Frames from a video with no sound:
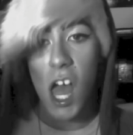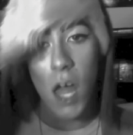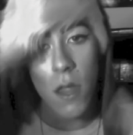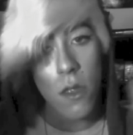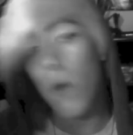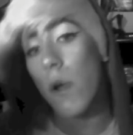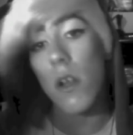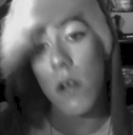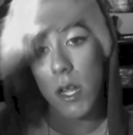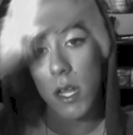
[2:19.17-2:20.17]
and knowing
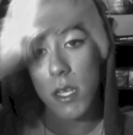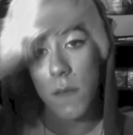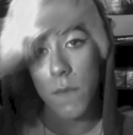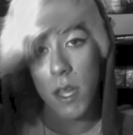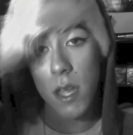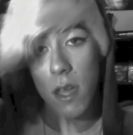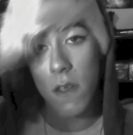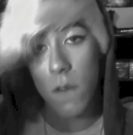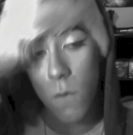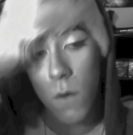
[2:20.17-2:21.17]
you're good at something
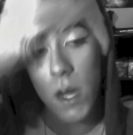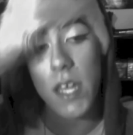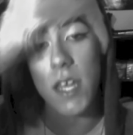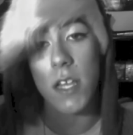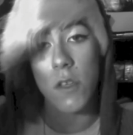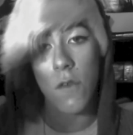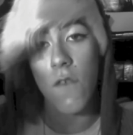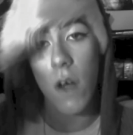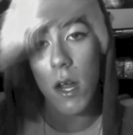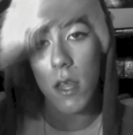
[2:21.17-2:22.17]
is what gets you
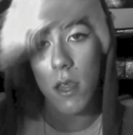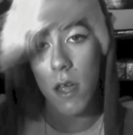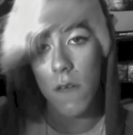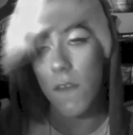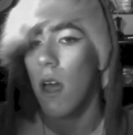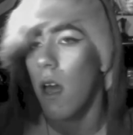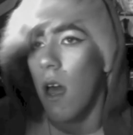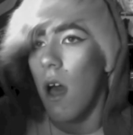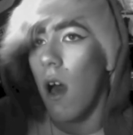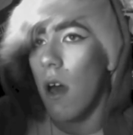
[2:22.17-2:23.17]
far in life.
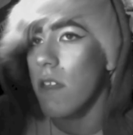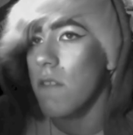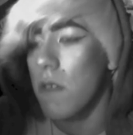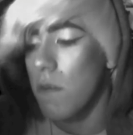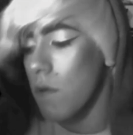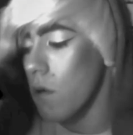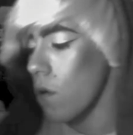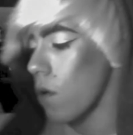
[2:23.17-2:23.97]
All these people who are